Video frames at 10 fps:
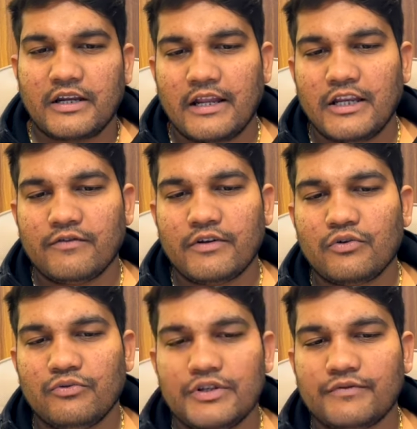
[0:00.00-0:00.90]
and anyone
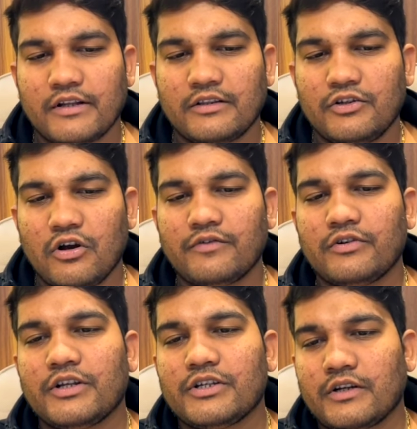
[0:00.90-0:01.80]
who is worthy of
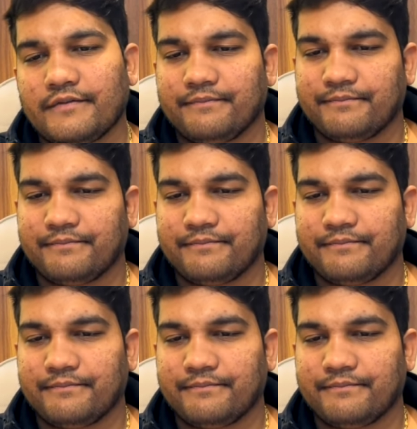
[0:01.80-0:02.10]
donation.